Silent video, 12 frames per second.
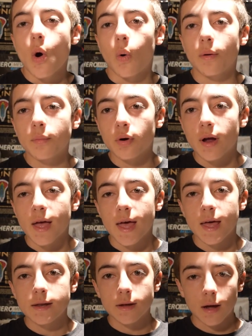One more
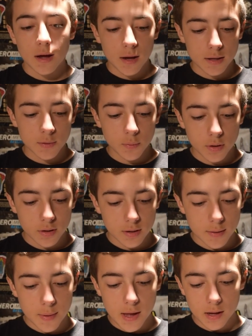head, and then we're going to
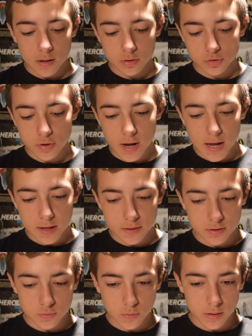get back on track.
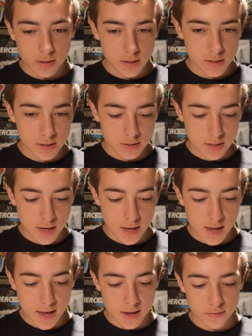This one is a
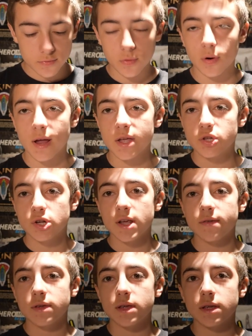head for a
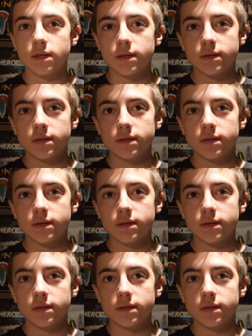JV